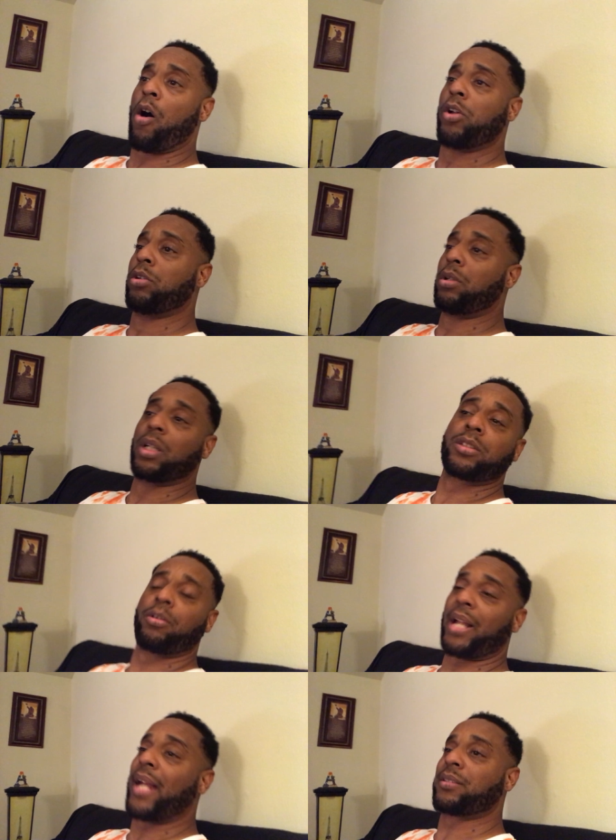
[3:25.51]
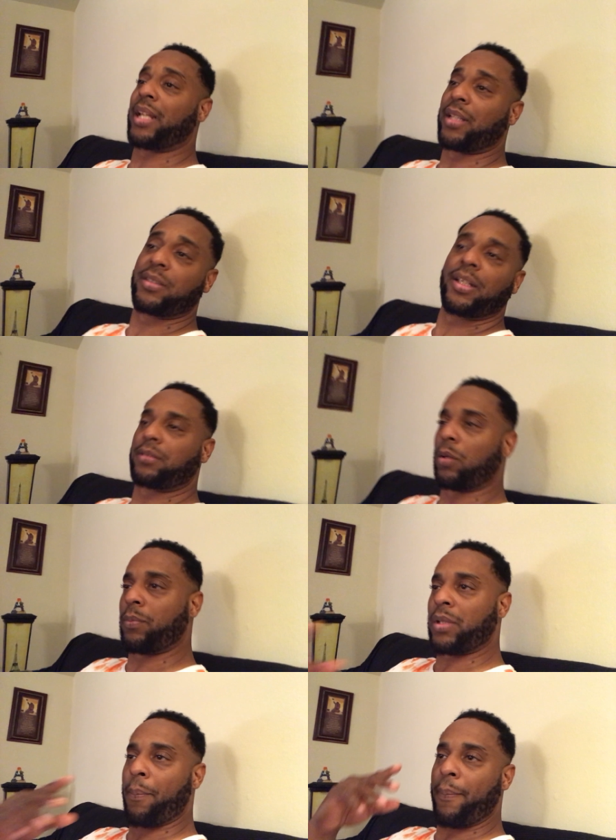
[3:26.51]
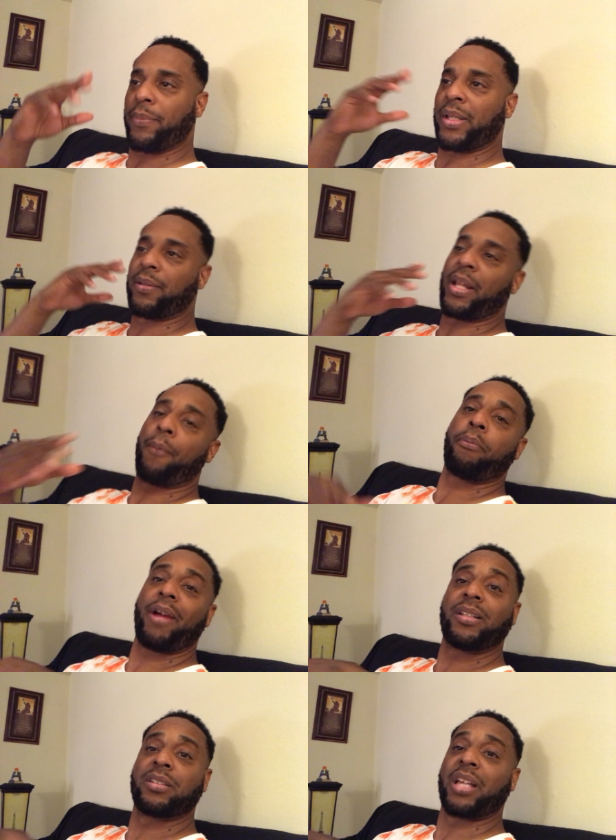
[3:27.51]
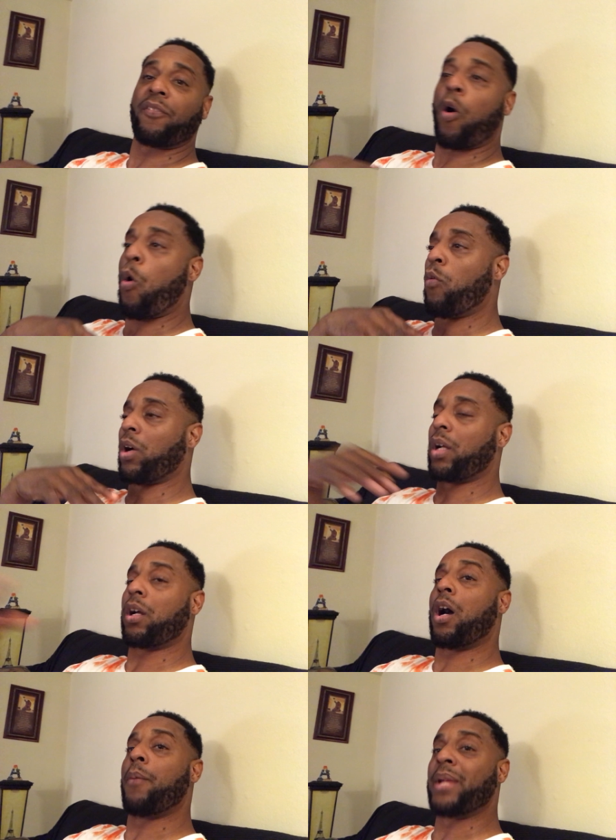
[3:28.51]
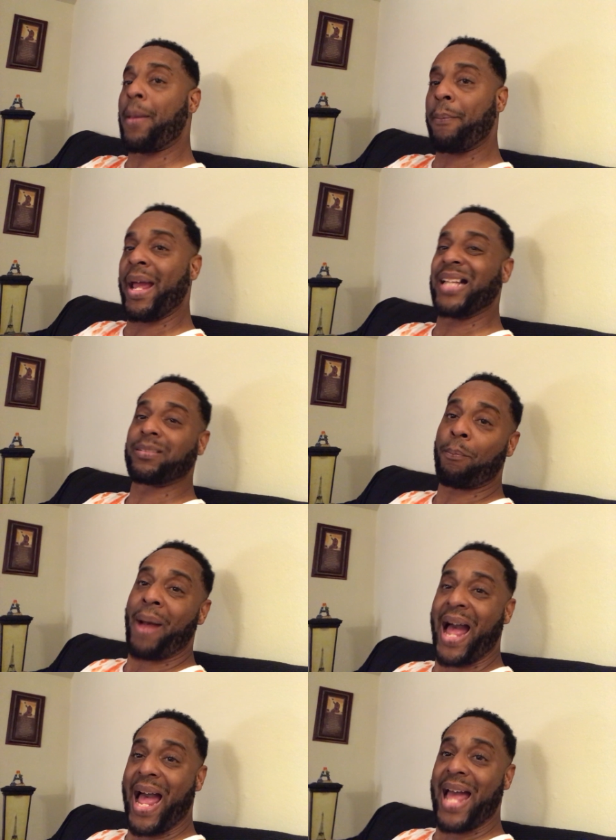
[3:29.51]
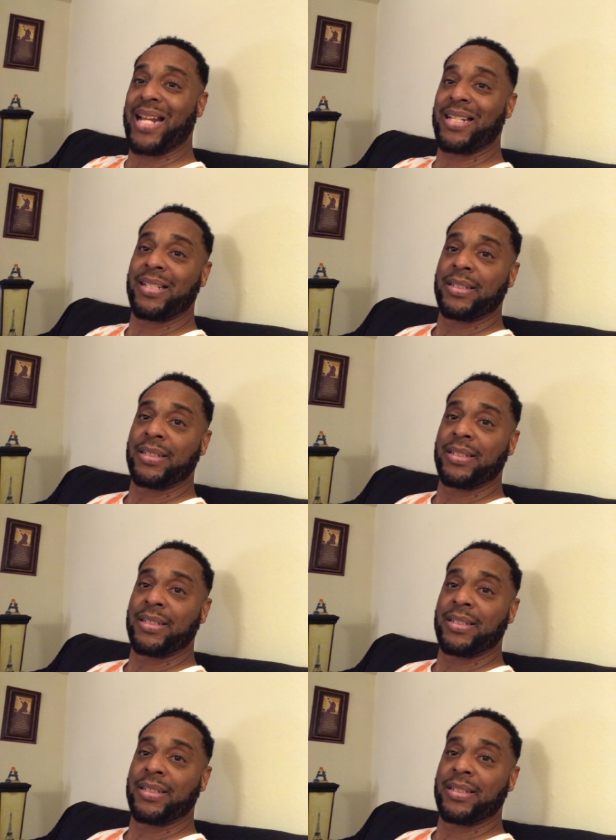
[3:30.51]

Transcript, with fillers: oh, you look so nice. They can sense the, the, their presence have overcome that man's mind.